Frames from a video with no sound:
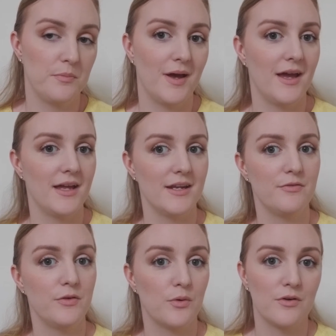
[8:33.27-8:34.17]
but if
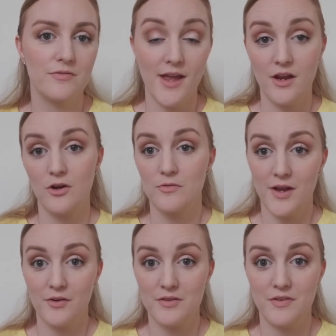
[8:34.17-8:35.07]
you're fair,
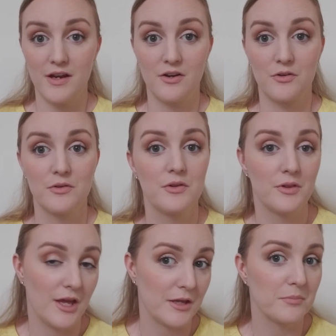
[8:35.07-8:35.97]
very fair
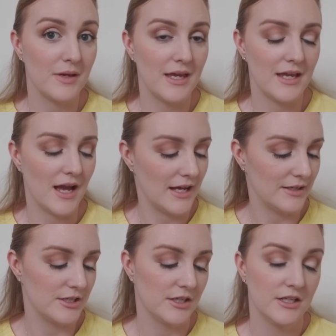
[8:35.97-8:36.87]
like me, I